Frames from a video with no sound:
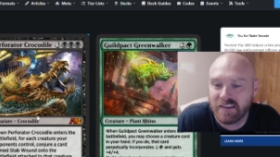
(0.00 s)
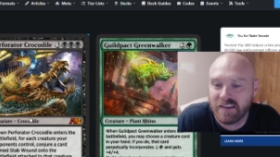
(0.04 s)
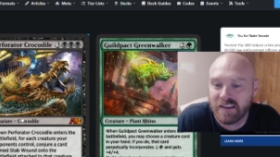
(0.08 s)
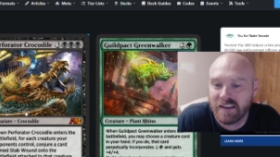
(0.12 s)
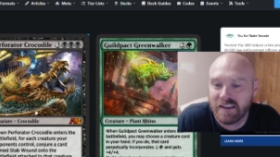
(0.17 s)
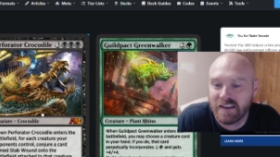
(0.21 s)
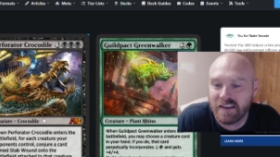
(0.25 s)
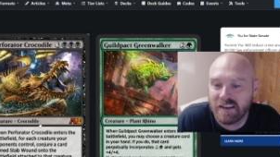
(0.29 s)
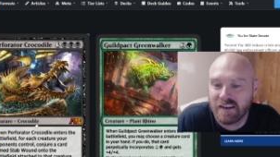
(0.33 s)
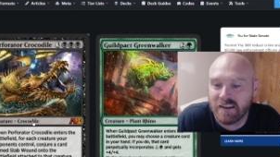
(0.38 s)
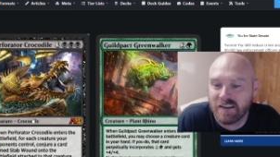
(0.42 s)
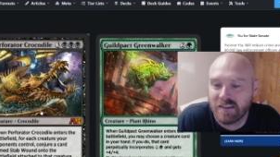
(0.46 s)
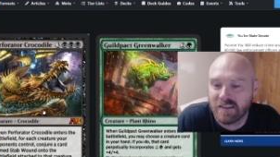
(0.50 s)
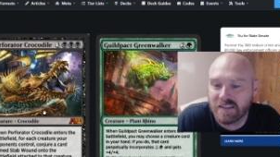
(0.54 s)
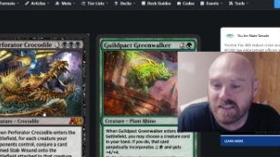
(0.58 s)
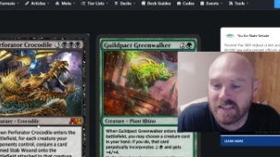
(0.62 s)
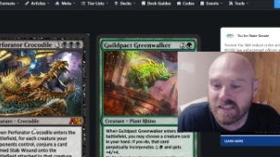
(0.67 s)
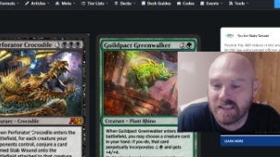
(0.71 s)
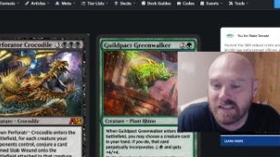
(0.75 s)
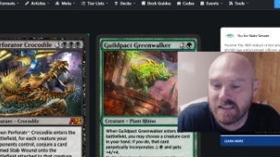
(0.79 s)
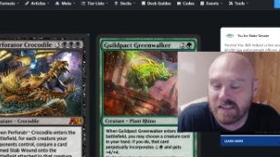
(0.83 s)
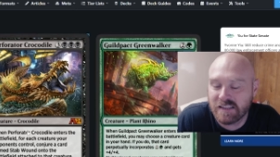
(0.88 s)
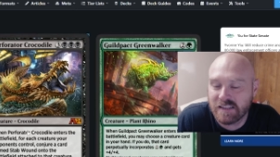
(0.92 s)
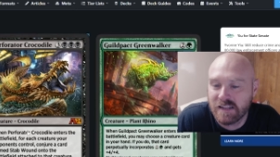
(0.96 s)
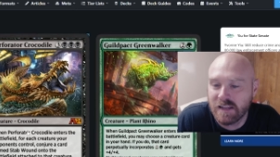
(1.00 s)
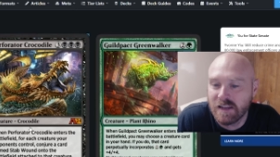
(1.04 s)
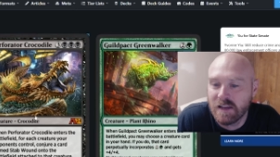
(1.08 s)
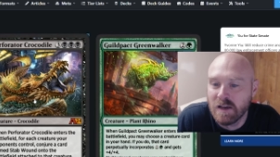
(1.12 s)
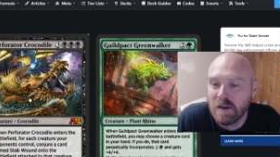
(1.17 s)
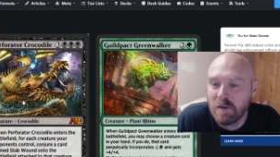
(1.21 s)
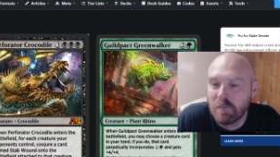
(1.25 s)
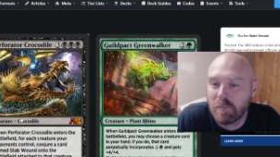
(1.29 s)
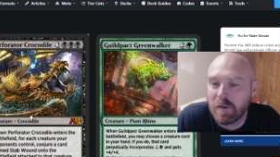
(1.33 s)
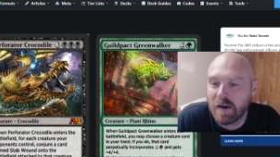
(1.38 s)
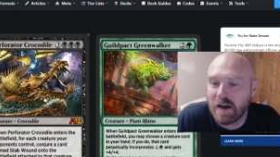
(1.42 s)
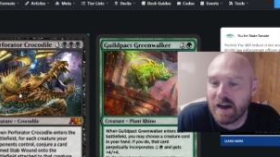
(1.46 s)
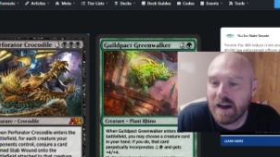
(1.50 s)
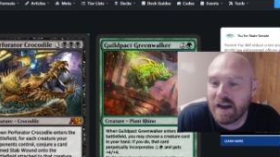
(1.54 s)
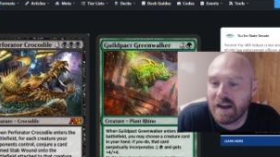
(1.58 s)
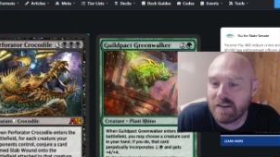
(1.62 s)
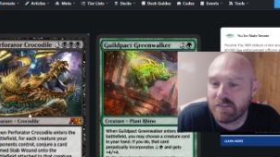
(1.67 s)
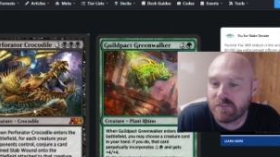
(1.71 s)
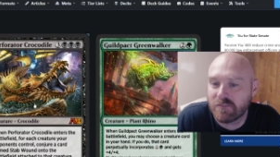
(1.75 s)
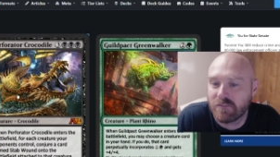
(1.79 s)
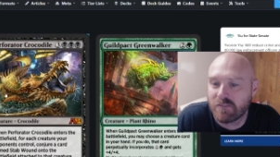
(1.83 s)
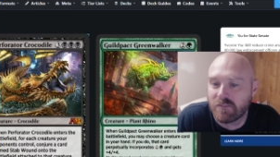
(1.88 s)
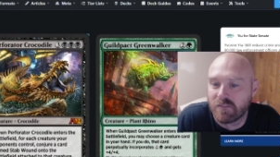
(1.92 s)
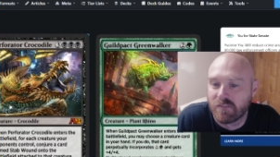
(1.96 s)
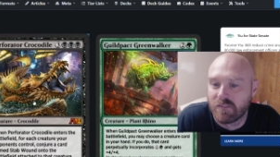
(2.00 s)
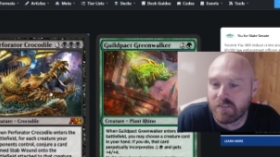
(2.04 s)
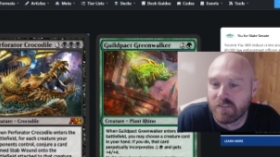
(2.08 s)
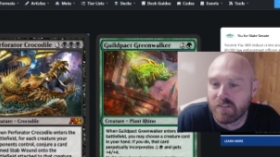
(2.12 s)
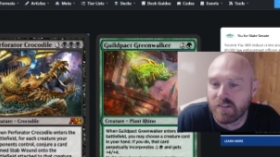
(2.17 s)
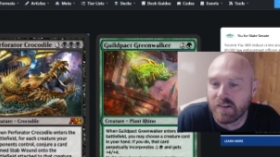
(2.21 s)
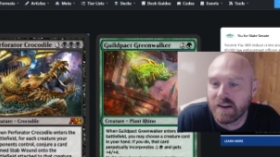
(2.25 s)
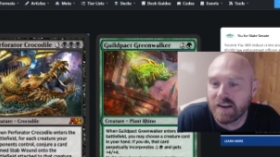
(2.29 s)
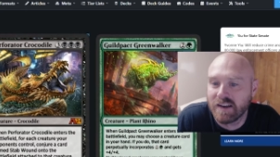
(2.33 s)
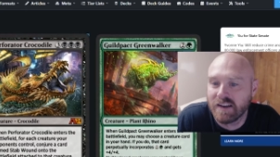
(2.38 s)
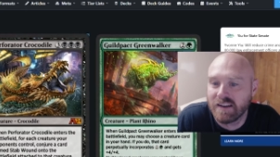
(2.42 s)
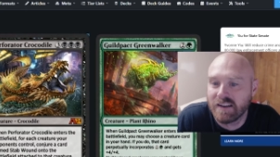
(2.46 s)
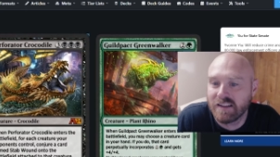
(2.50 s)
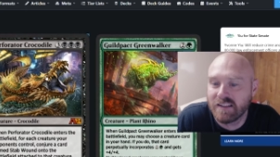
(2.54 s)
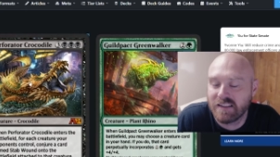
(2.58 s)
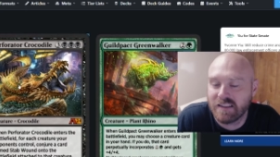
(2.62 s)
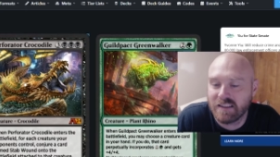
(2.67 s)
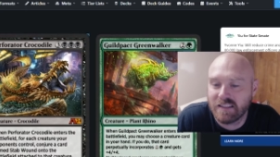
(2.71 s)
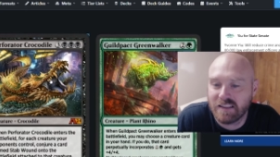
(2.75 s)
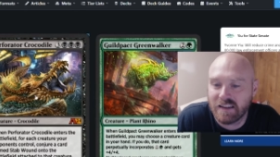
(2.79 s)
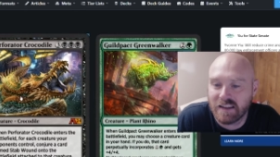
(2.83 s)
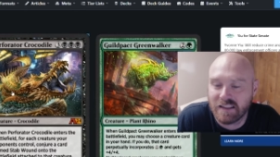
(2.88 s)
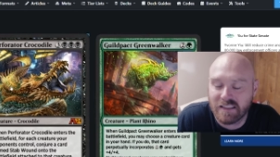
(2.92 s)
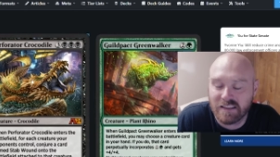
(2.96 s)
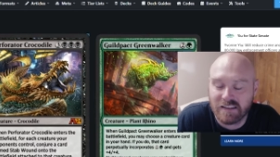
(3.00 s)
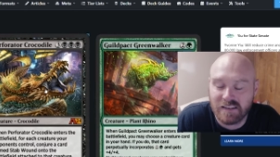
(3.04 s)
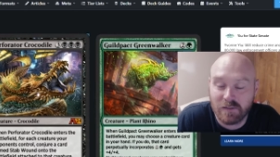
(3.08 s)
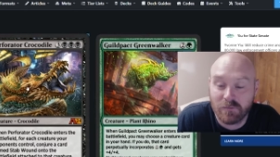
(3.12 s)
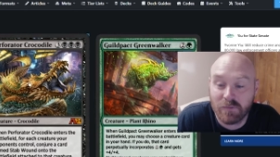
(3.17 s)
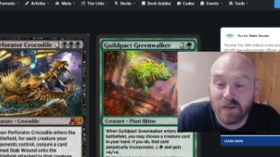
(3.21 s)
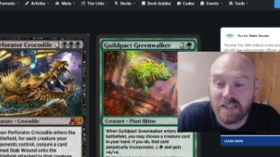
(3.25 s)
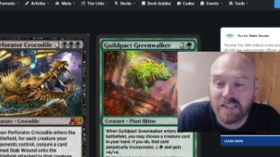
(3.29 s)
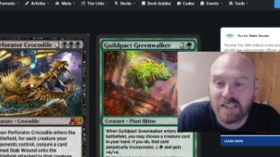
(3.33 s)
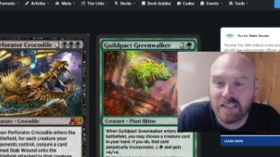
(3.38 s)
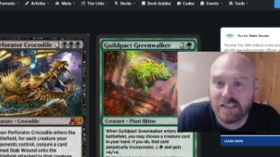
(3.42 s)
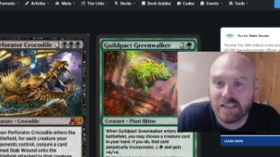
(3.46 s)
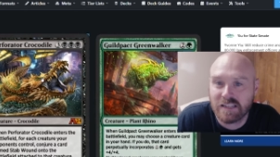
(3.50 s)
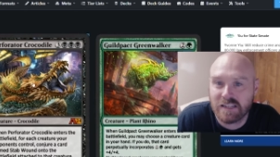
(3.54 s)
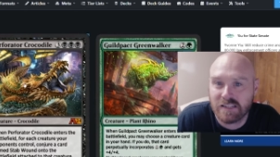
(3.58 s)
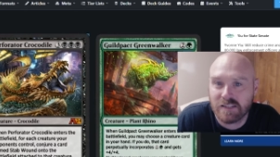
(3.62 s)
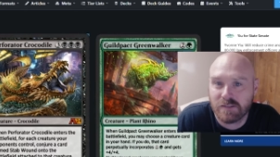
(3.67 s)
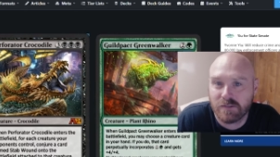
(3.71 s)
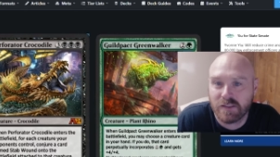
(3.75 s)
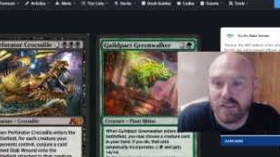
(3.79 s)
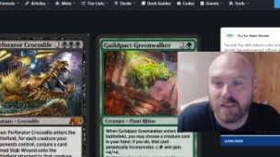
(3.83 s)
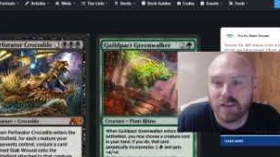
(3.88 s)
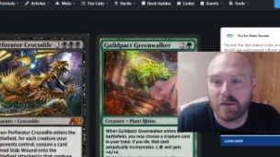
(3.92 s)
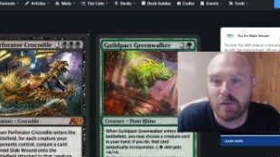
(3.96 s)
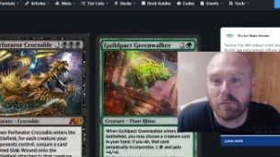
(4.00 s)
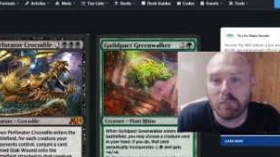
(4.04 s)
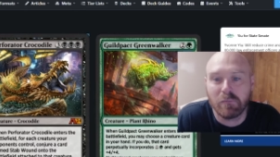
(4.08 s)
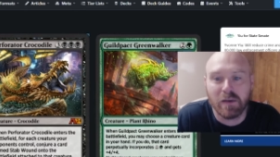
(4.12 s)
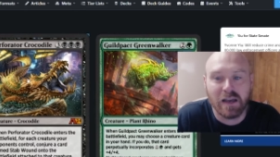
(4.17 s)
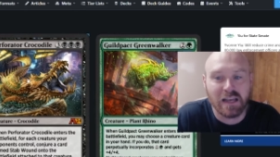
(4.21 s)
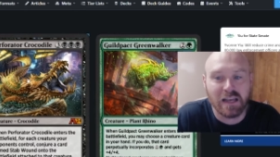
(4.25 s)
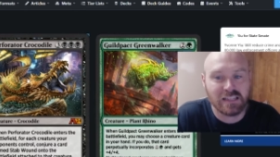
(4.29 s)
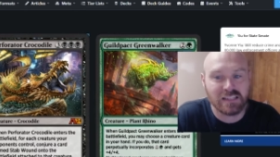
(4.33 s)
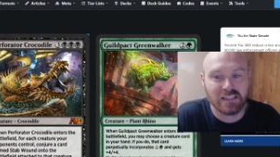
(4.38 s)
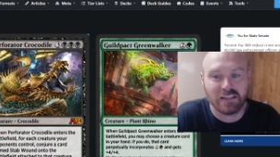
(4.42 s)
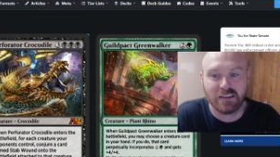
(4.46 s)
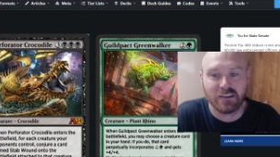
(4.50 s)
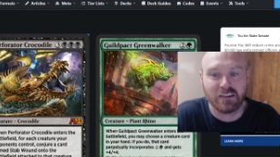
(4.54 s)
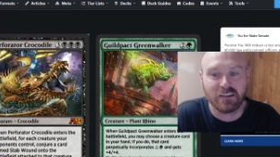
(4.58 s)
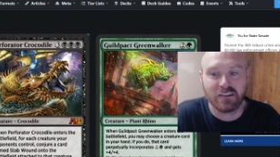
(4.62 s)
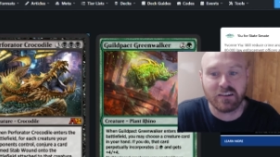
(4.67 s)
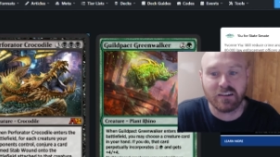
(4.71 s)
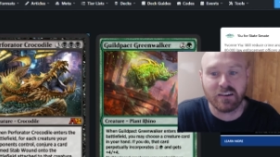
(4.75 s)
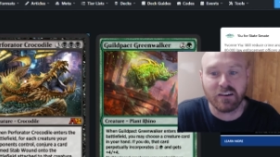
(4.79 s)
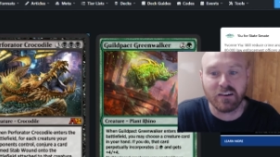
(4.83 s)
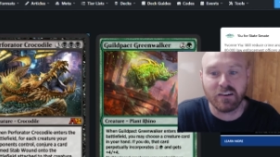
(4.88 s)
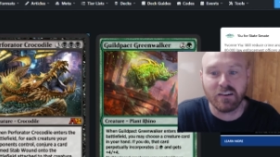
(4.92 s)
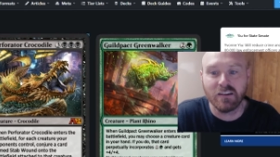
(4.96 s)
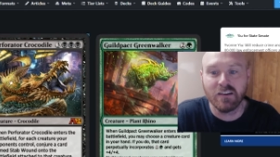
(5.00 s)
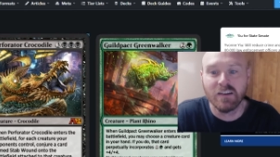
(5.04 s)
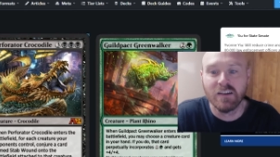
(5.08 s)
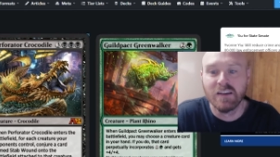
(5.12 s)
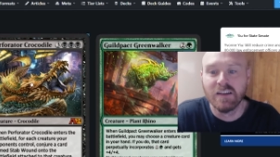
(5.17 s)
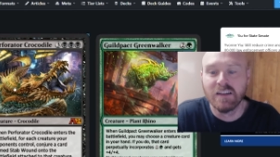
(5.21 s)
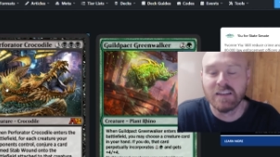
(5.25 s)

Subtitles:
in at all to this, but I really like this. Imagine this also with the new Massacre Girl.